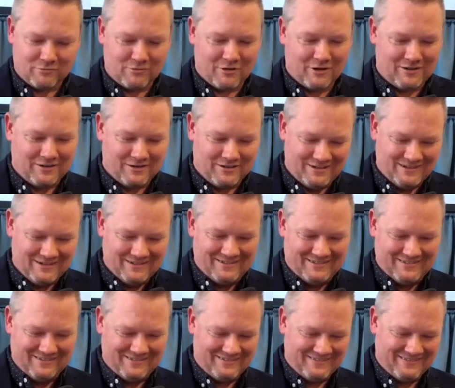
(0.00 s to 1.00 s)
write.
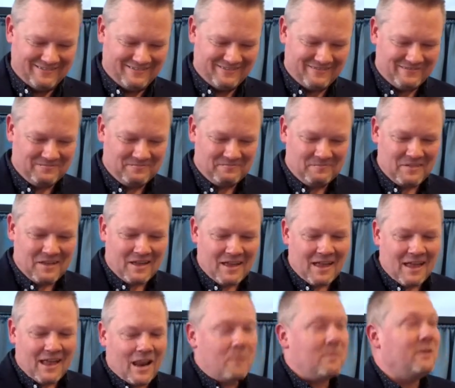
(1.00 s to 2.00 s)

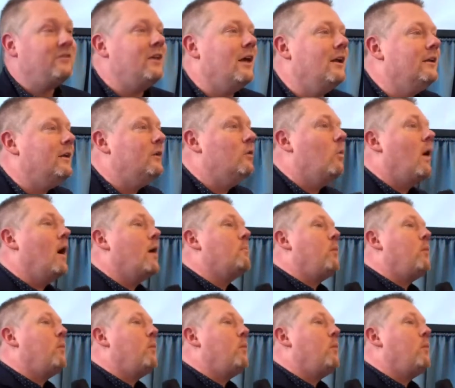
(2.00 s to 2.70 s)
Let me tell you why